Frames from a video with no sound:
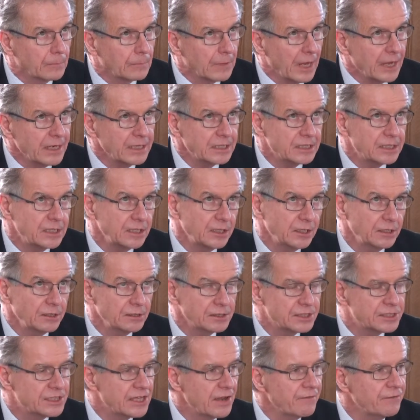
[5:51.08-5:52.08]

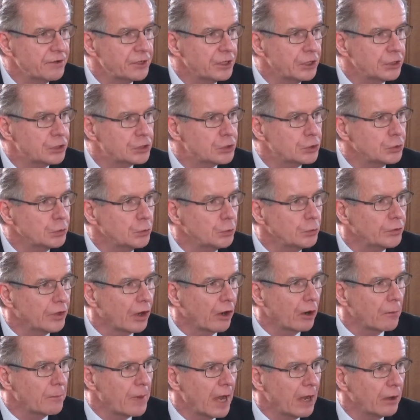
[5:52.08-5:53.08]
1972,
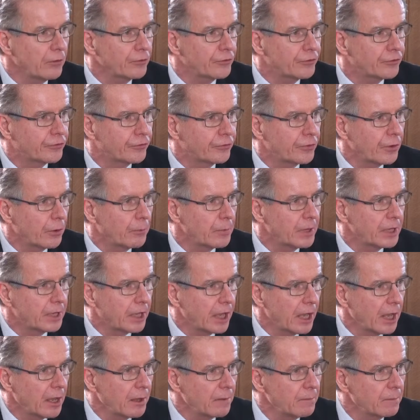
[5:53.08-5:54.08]
thereabouts, there
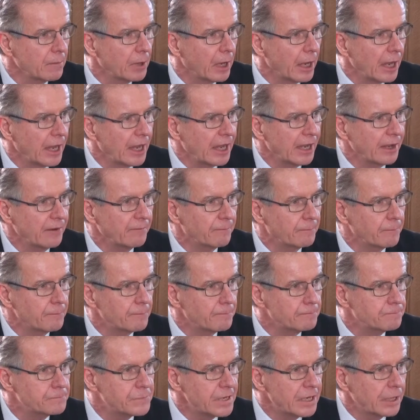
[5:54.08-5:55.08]
became a
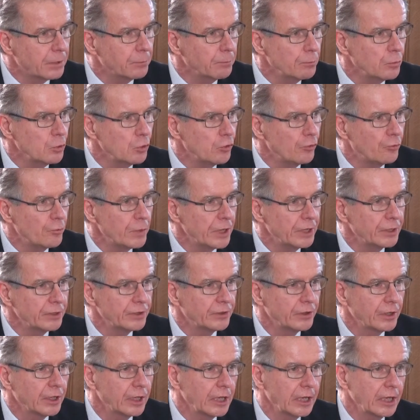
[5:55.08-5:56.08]
big
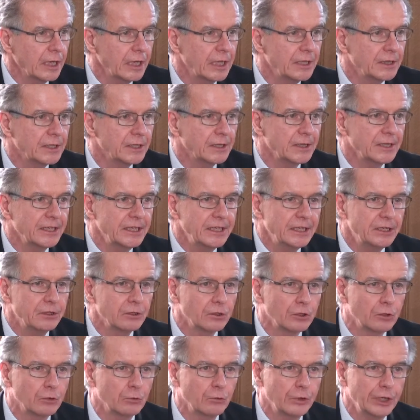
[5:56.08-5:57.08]
movement in the
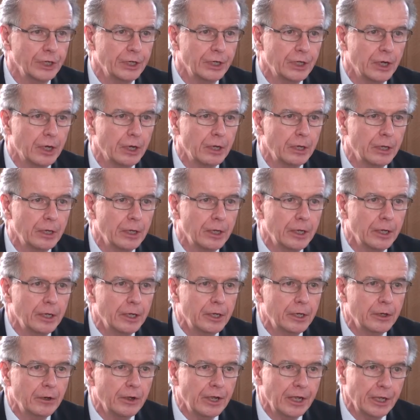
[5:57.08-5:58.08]
legal arena
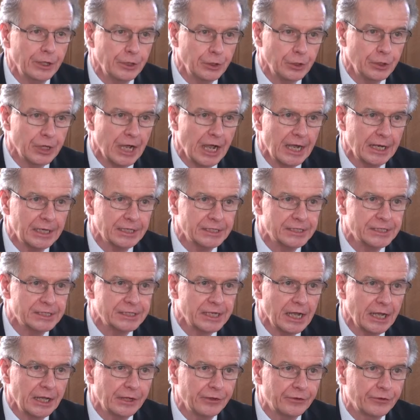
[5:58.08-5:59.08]
in the United
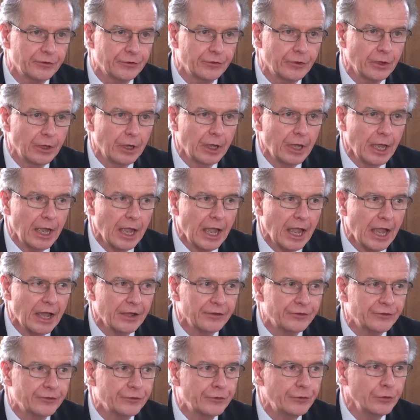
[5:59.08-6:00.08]
States
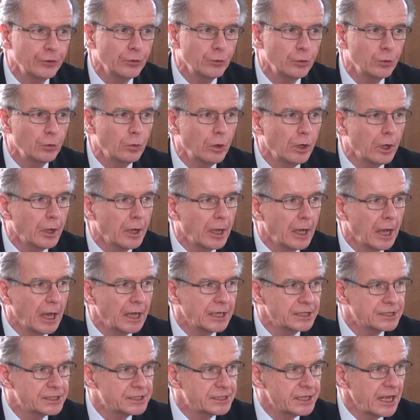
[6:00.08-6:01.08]
as to
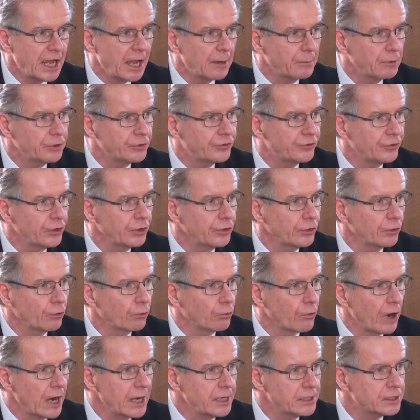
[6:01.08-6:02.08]
establishing
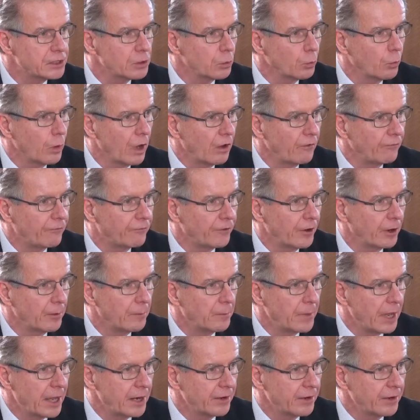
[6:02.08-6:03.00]
the right to welfare